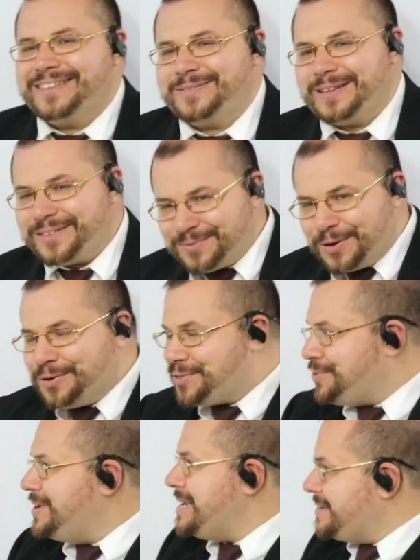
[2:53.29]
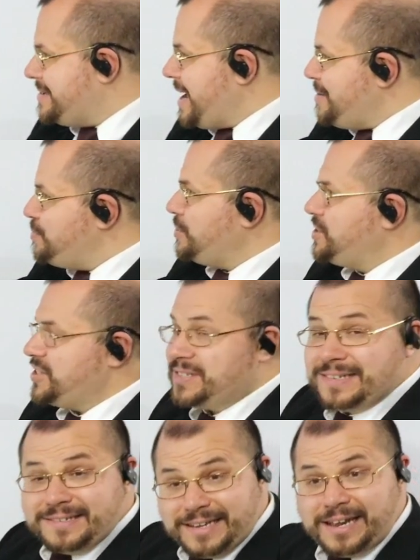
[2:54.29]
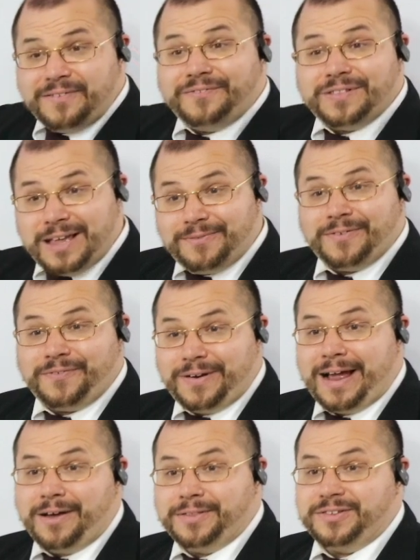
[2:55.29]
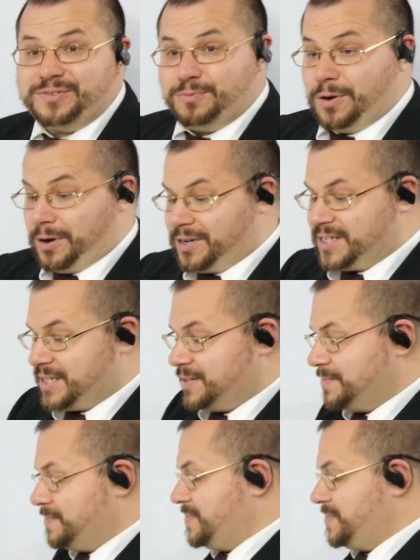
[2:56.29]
Let's go through an example just to get a flavor for how this works.